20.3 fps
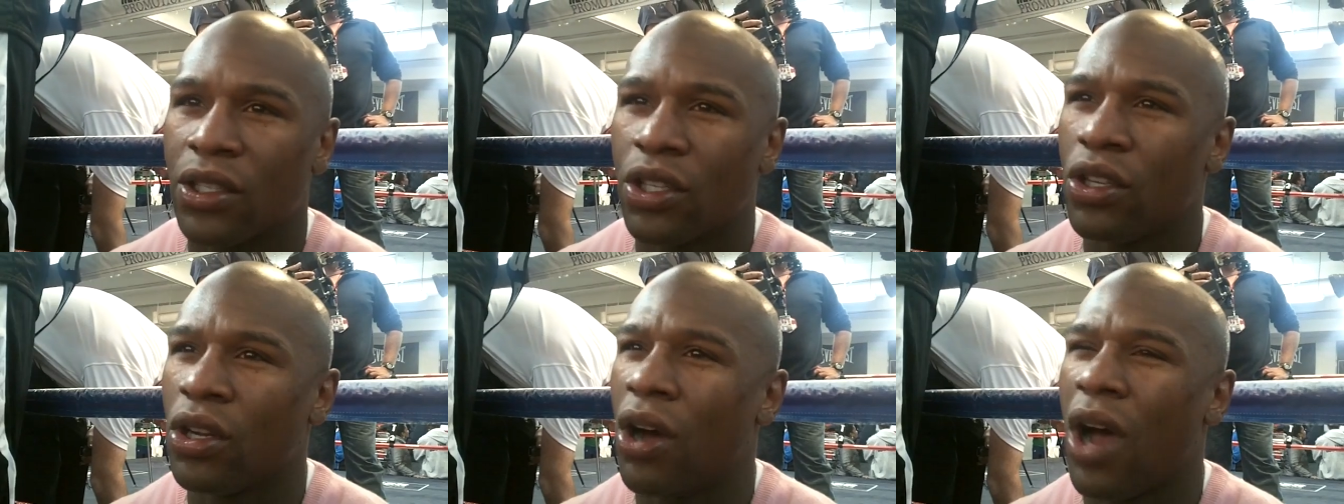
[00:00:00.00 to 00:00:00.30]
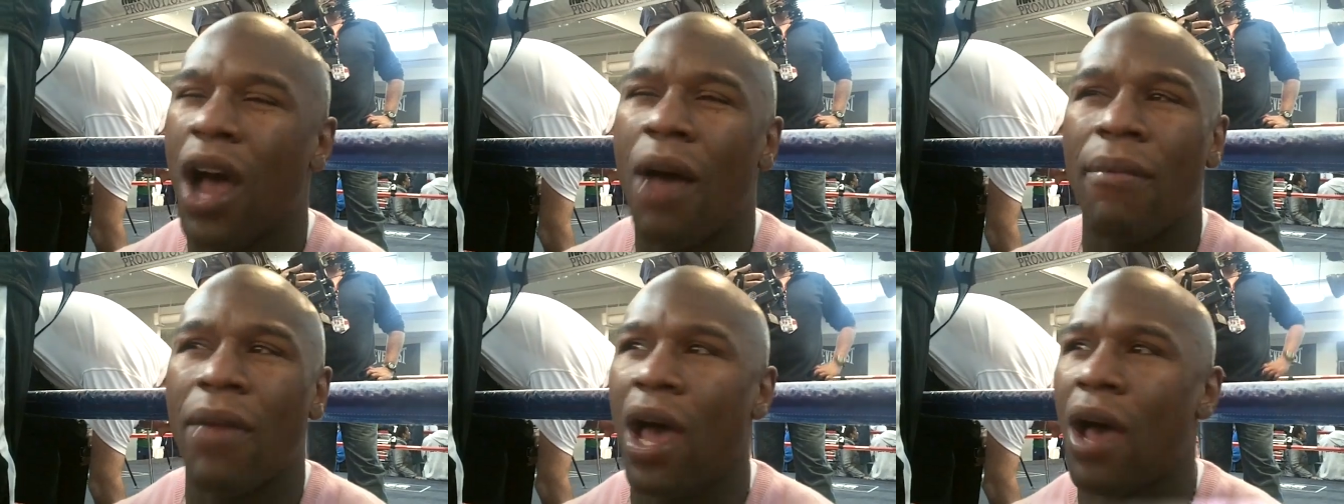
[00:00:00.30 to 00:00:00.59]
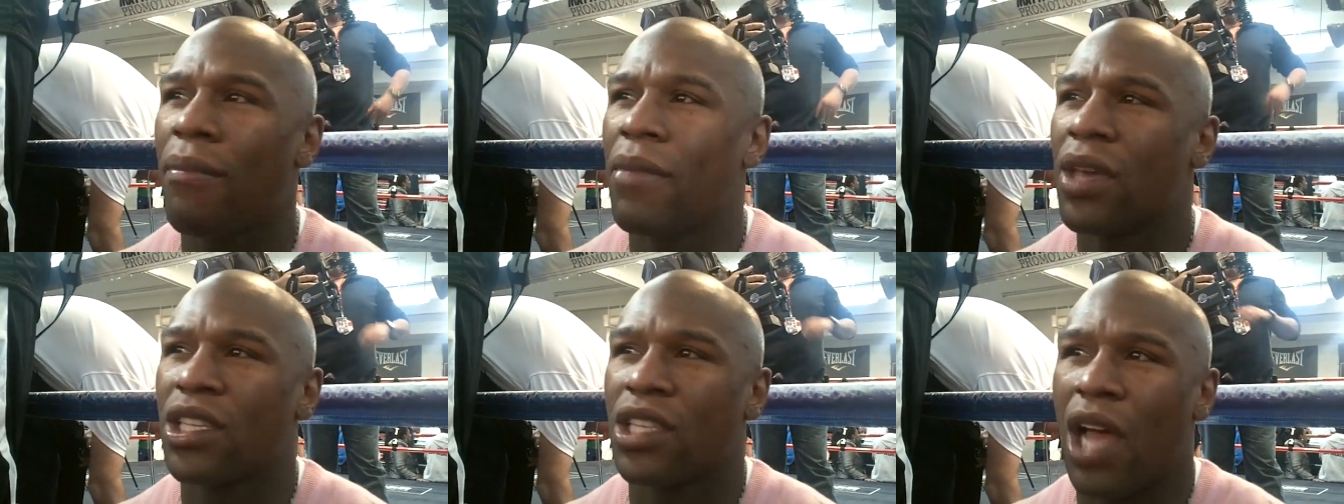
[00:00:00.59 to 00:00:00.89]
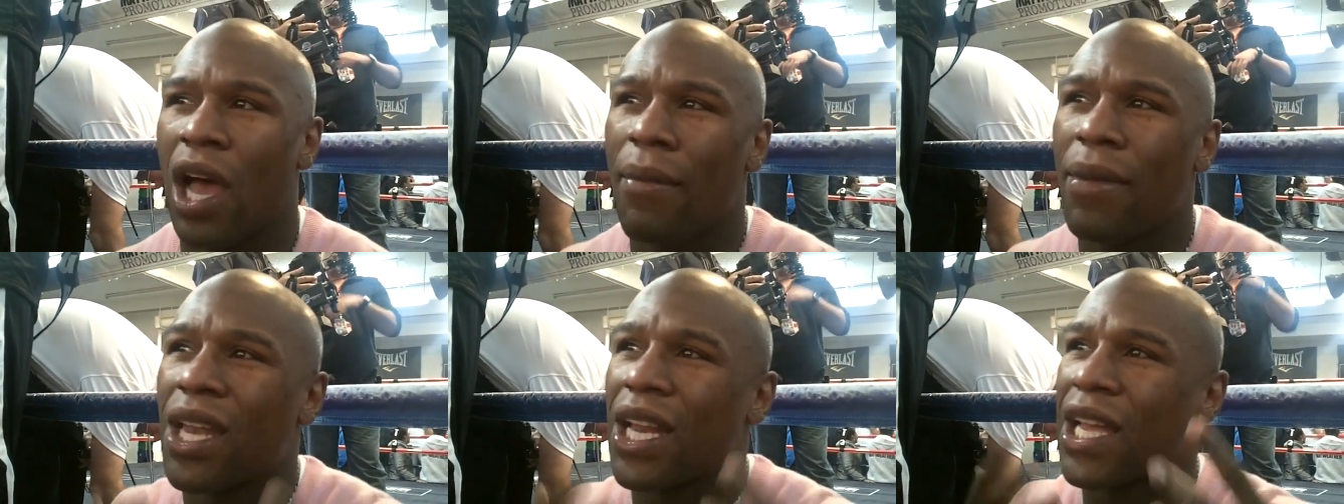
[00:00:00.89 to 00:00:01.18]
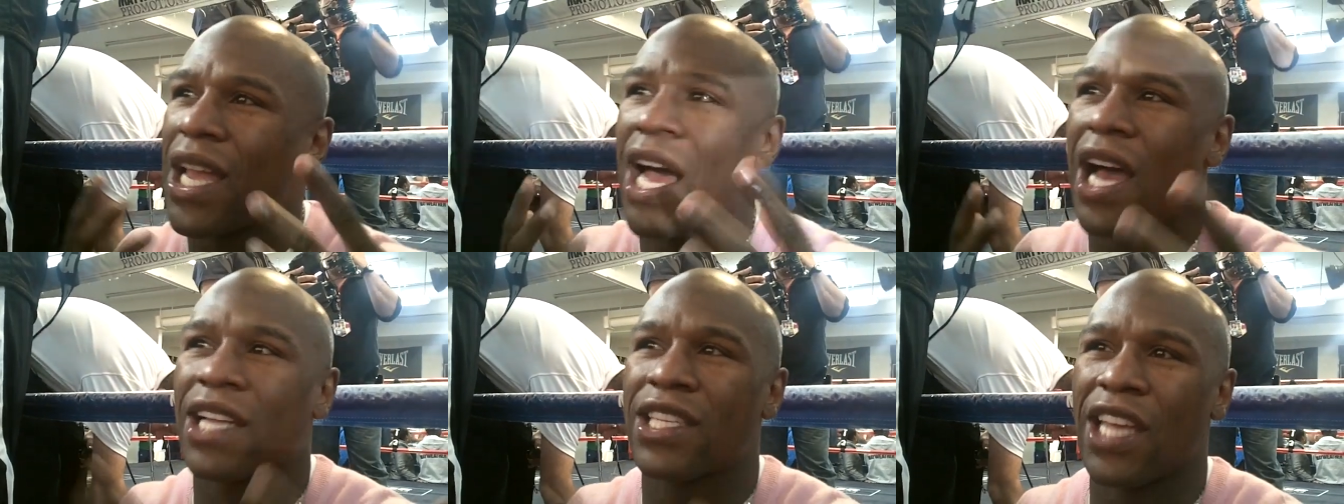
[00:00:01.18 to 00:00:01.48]
you know, I'm in
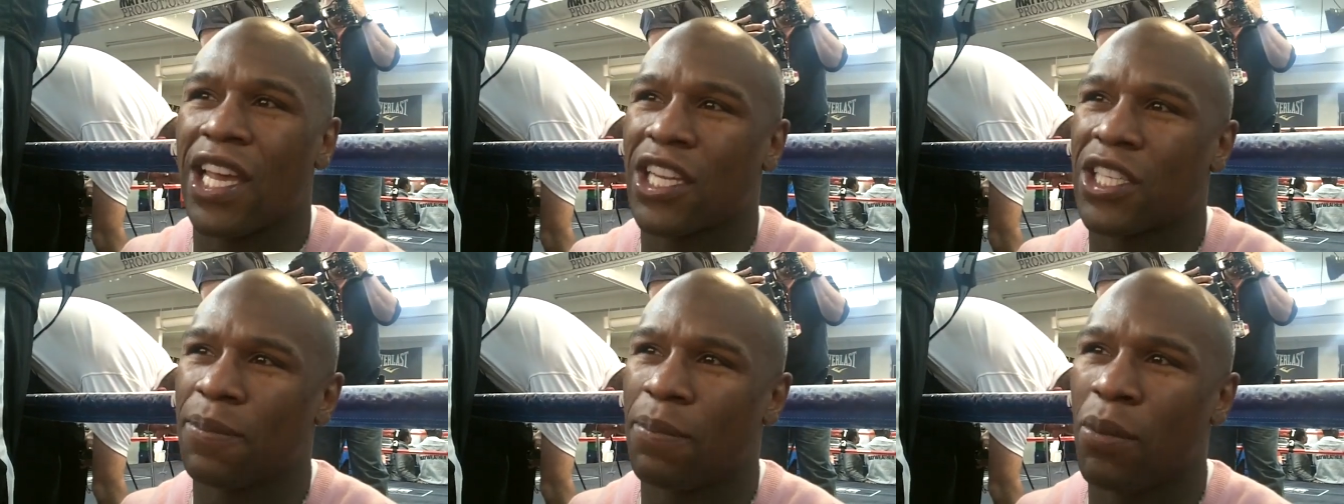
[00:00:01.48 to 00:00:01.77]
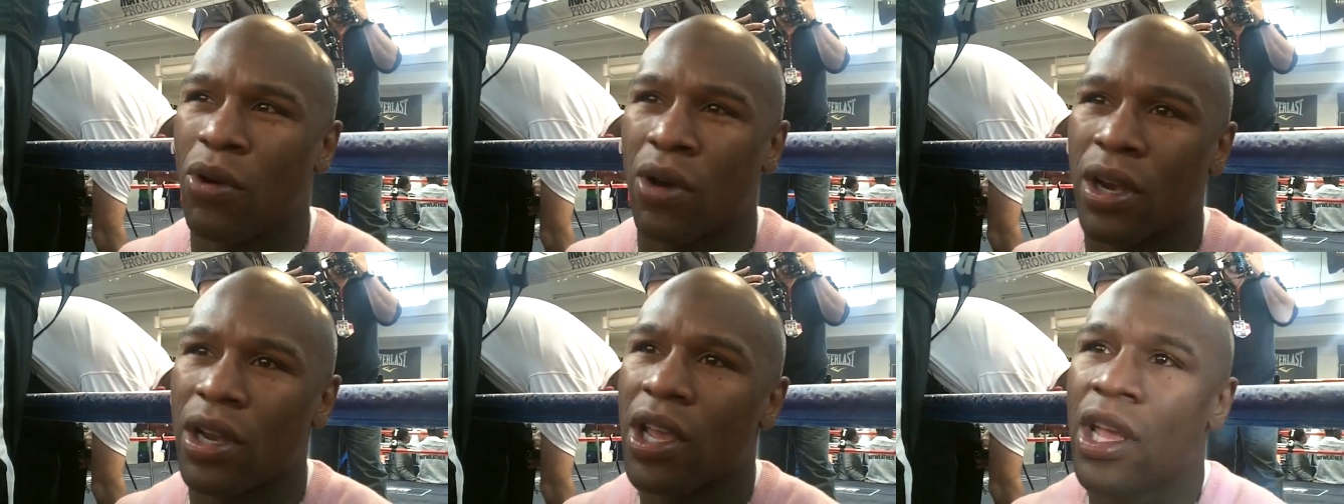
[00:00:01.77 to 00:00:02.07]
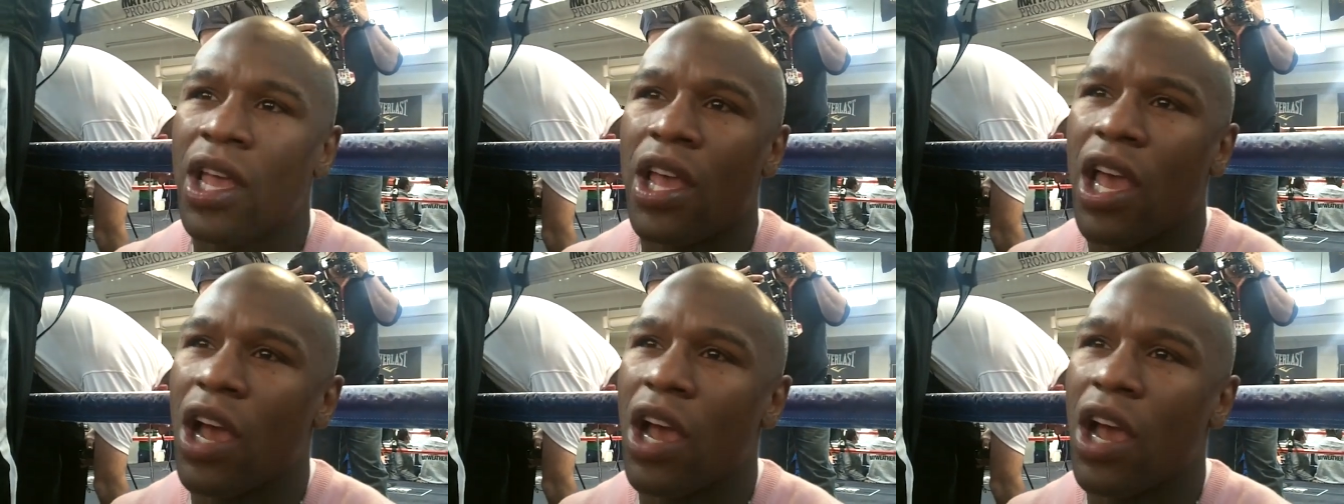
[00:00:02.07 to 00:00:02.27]
a contact sport.